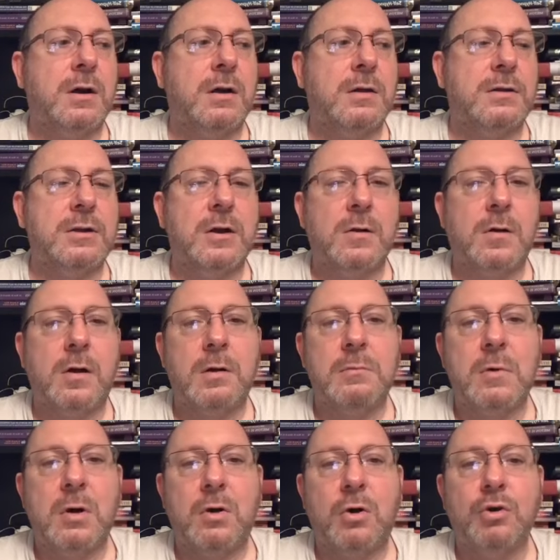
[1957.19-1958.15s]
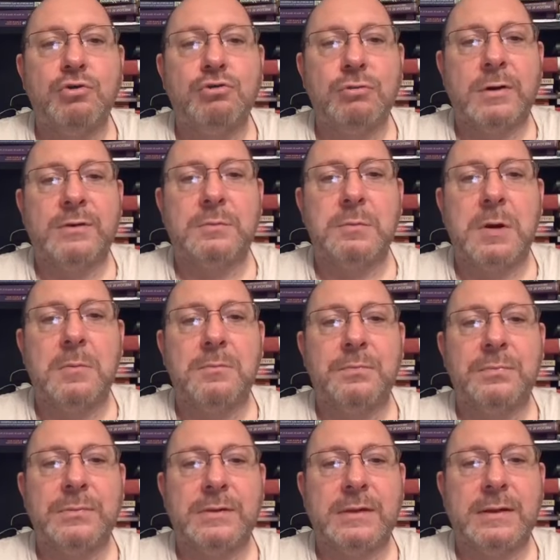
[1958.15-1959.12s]
you know, I'm Andre's mum
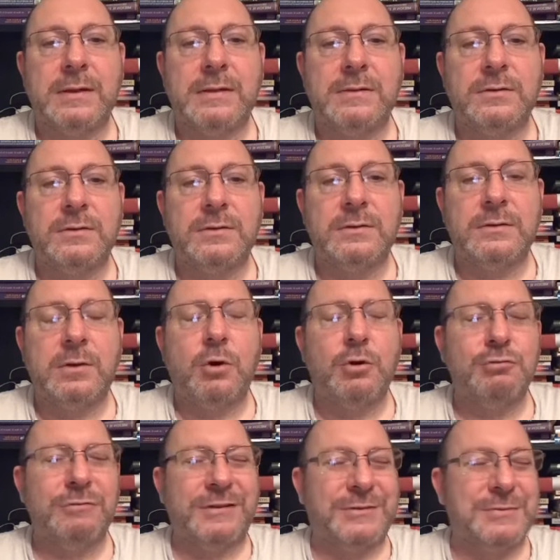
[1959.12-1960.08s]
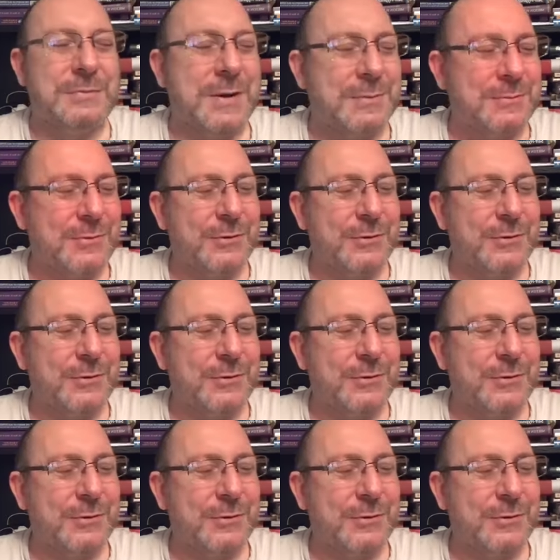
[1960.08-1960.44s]
and Andre's mum,